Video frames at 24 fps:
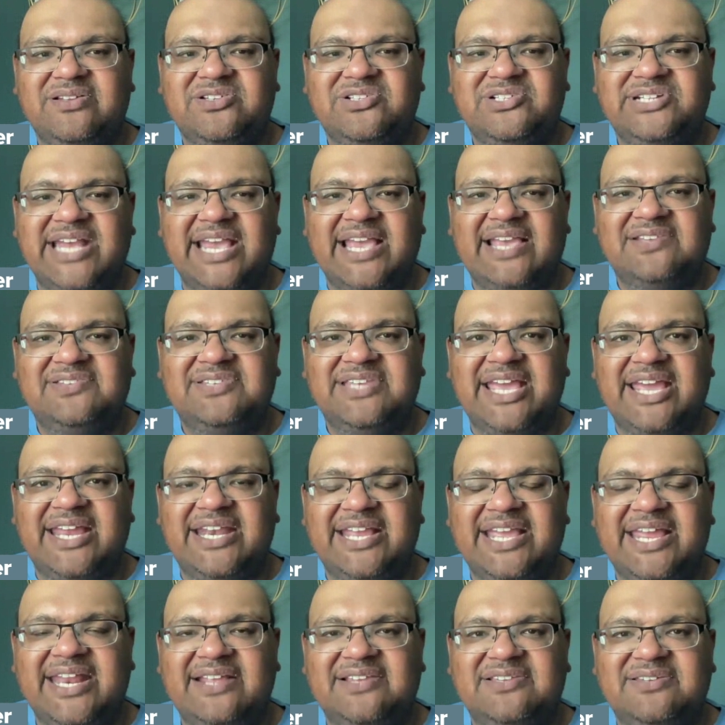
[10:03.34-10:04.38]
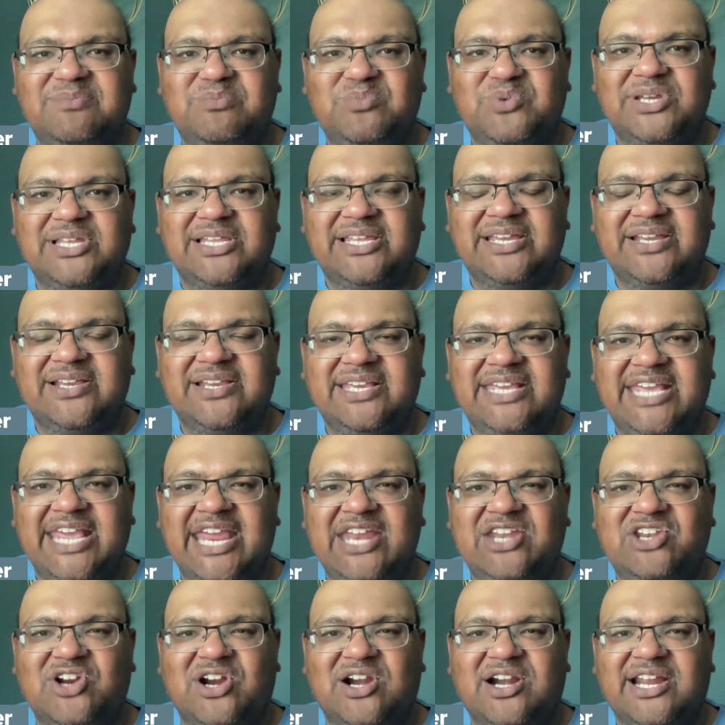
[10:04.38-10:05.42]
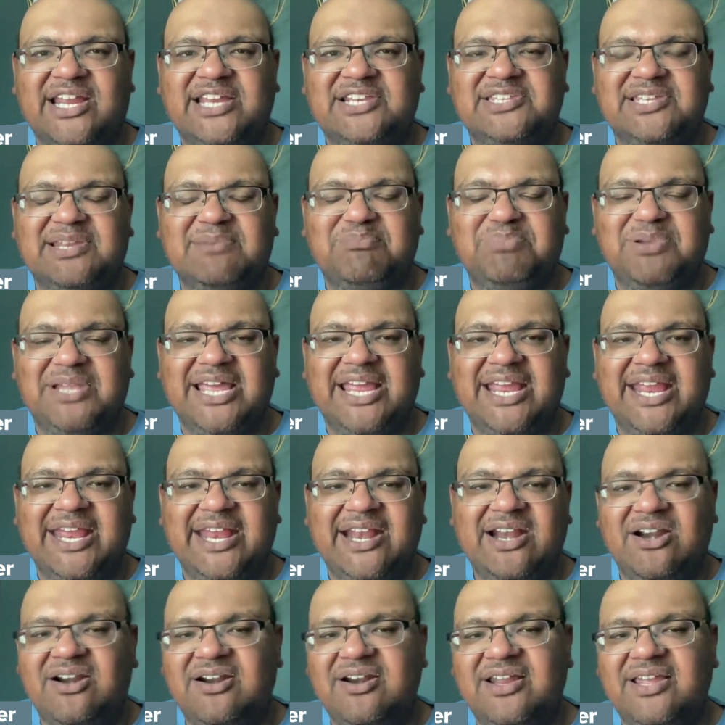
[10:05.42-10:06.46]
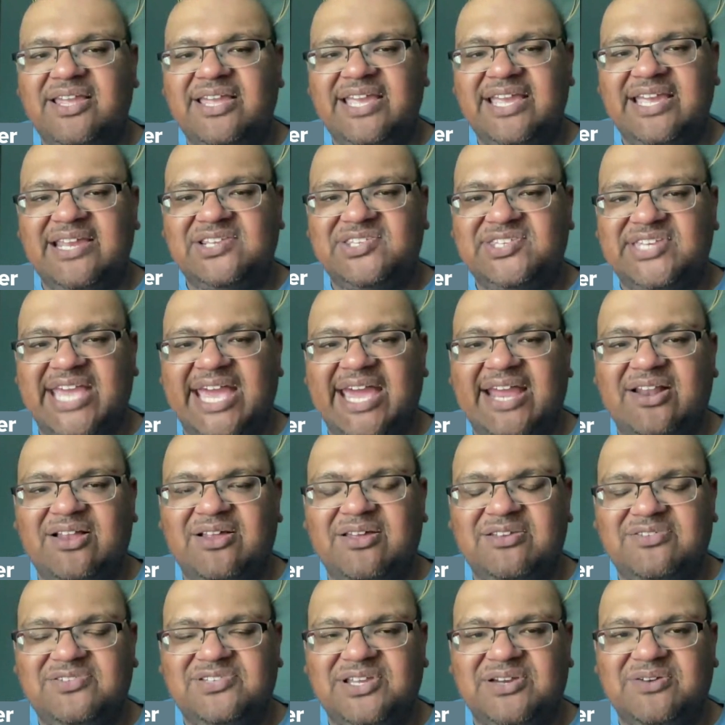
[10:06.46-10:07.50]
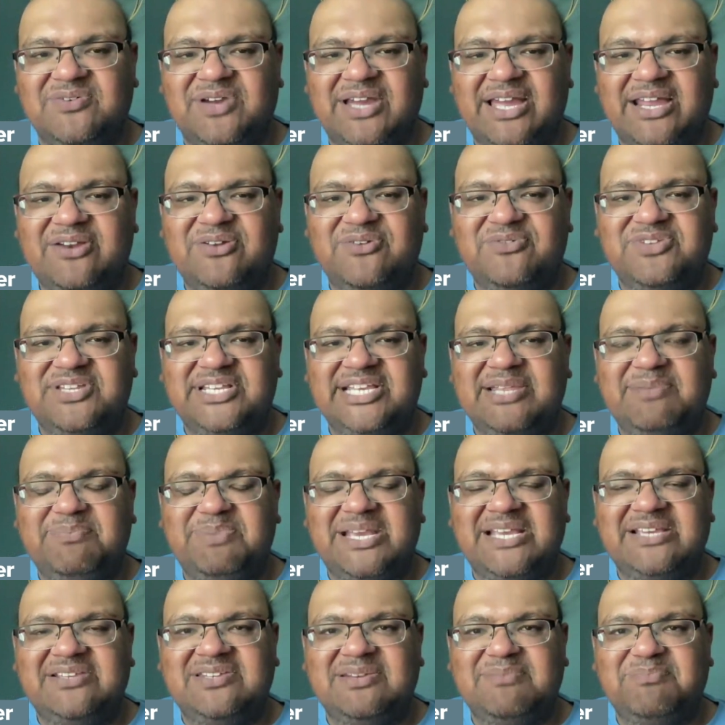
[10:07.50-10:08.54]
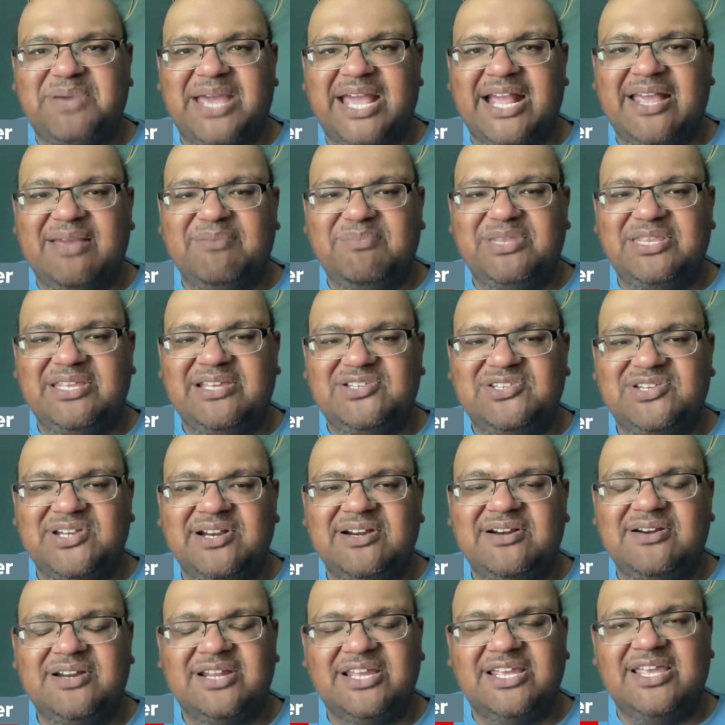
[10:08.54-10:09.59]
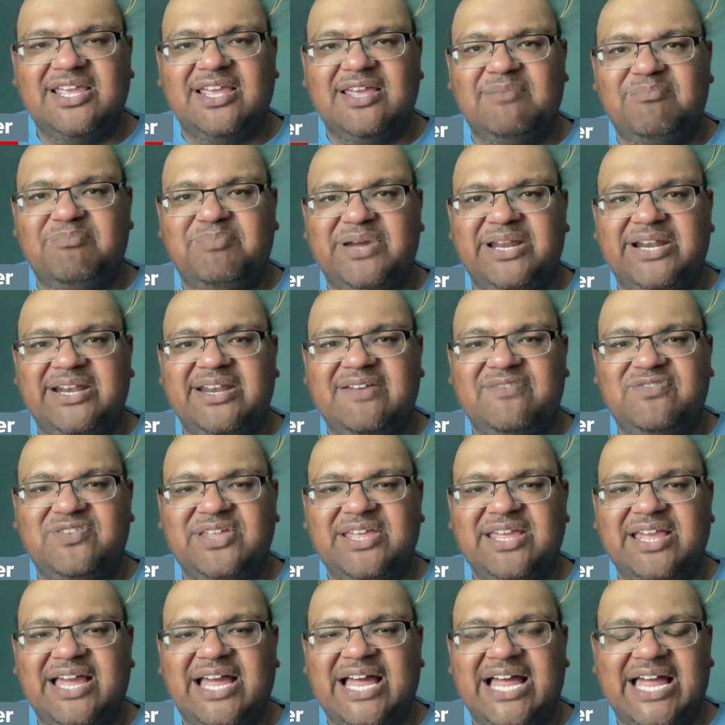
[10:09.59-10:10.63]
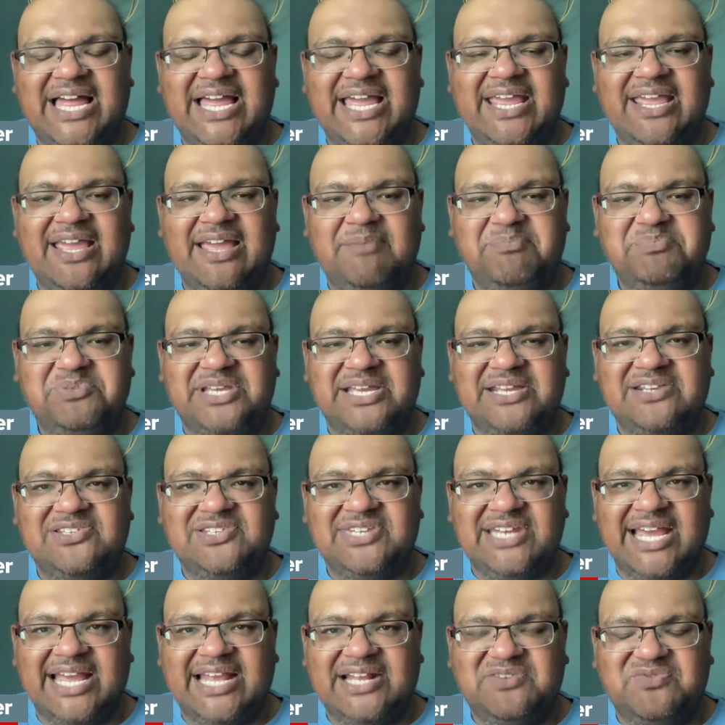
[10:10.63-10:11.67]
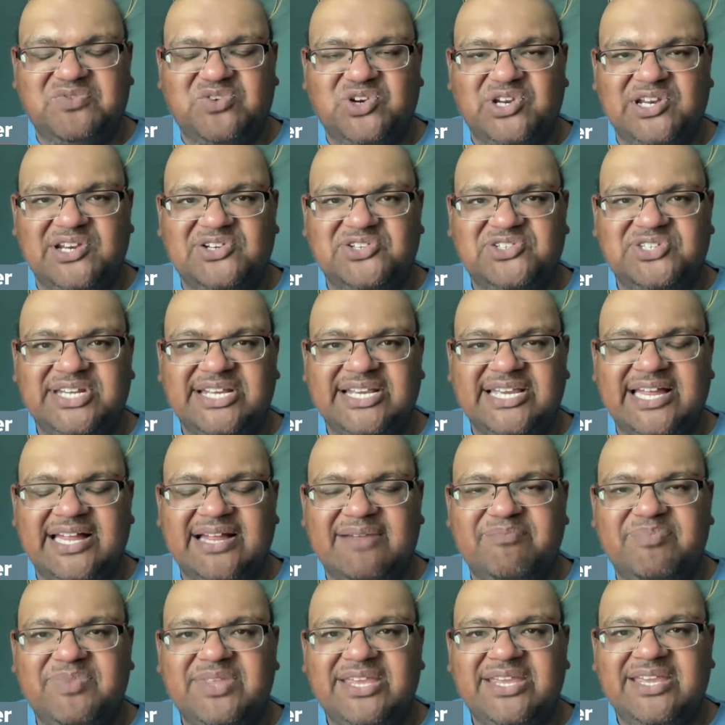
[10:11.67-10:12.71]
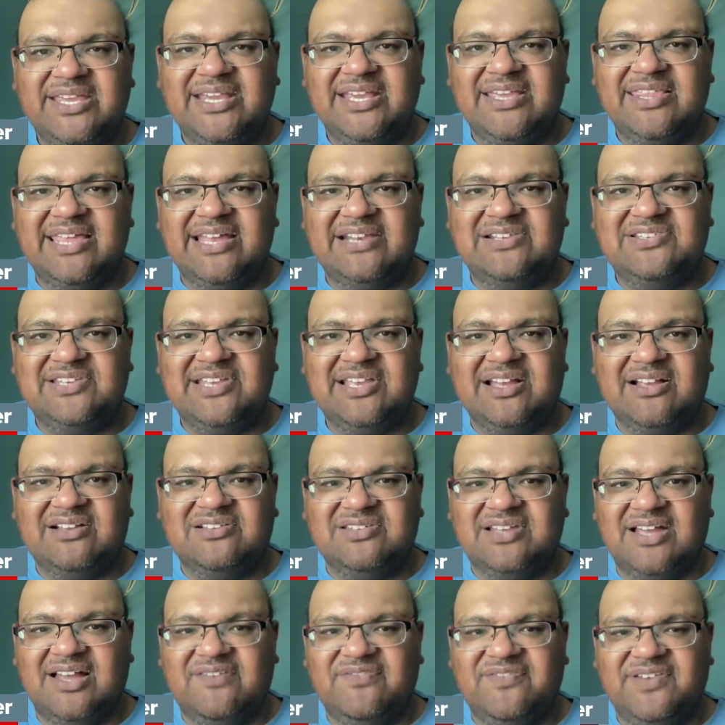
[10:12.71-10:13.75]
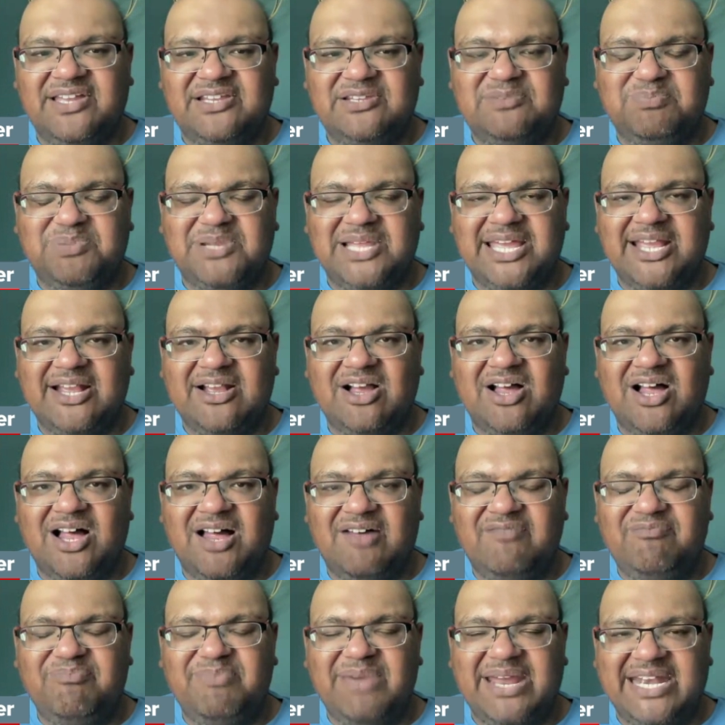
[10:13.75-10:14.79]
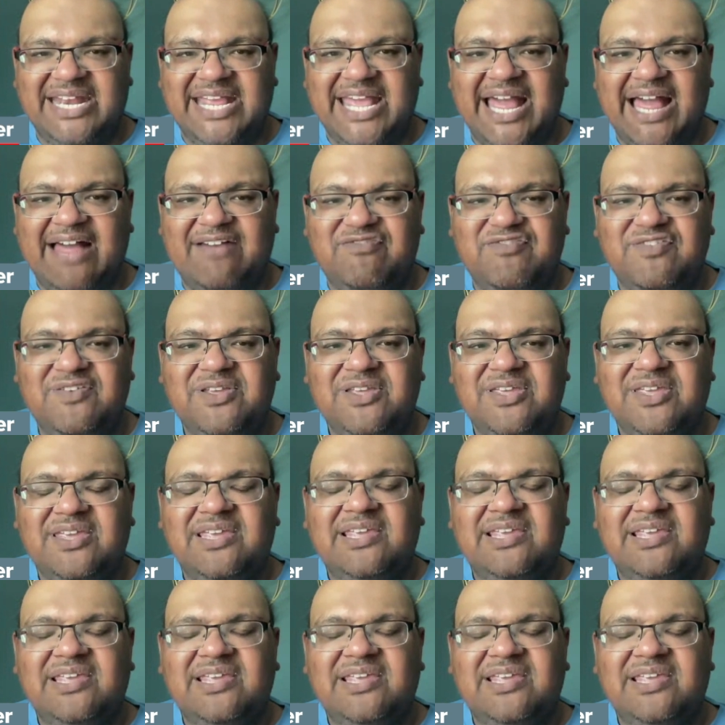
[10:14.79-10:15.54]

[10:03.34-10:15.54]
JSN getting some really key targets and play here in Seattle. So I don't see the biggest impact coming this year, but definitely a high upside stash for years to come. That Seahawks offense playing off Metcalf.